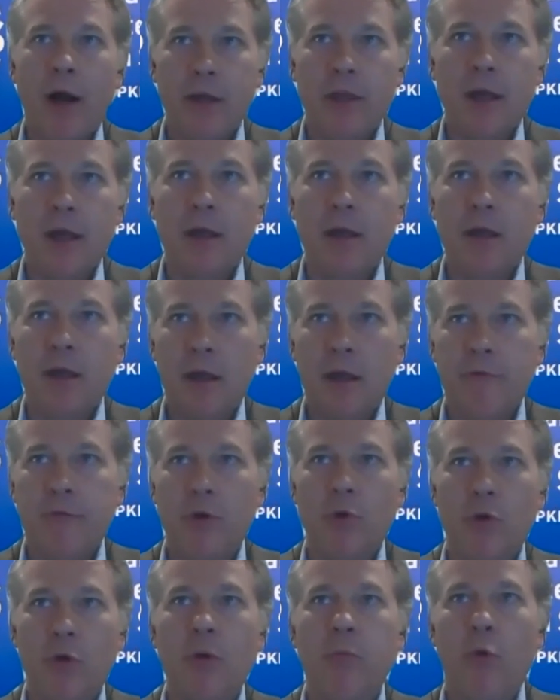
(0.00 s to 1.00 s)
I think if
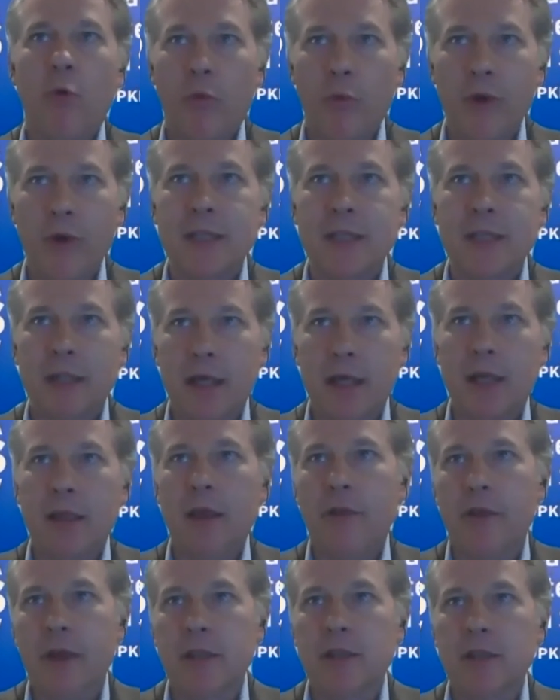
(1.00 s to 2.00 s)
you look more recently at
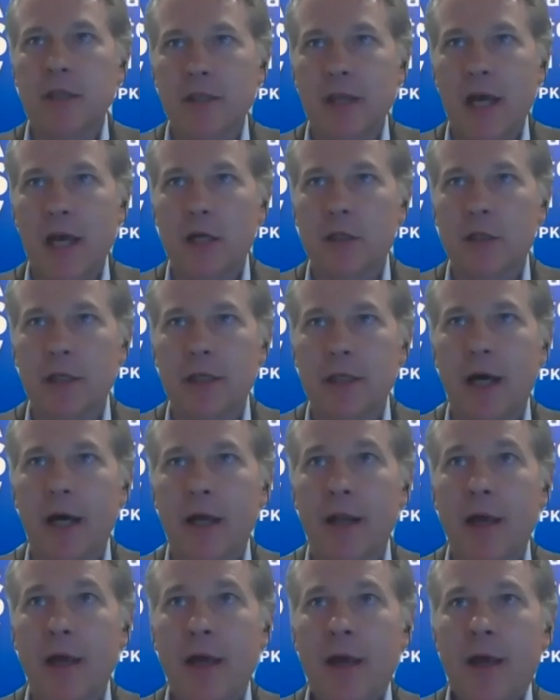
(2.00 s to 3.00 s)
the things he's actually
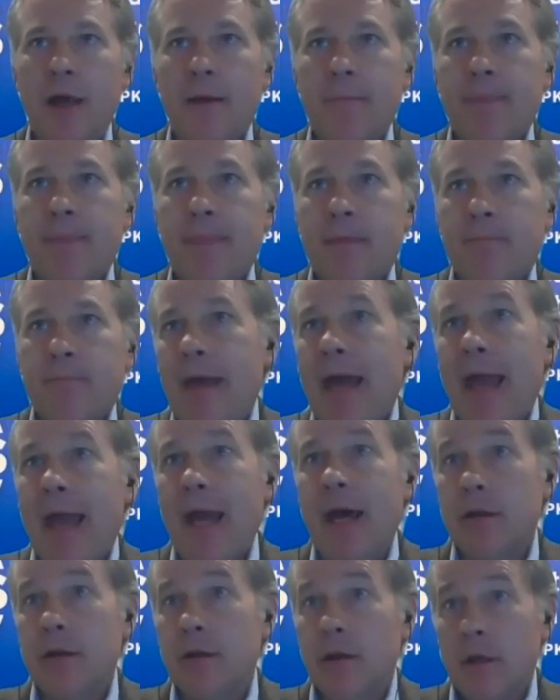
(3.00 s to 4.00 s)
done
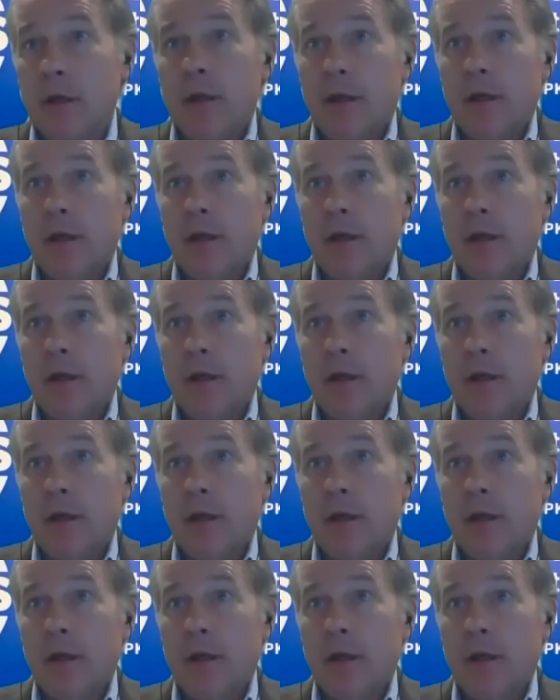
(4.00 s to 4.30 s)
and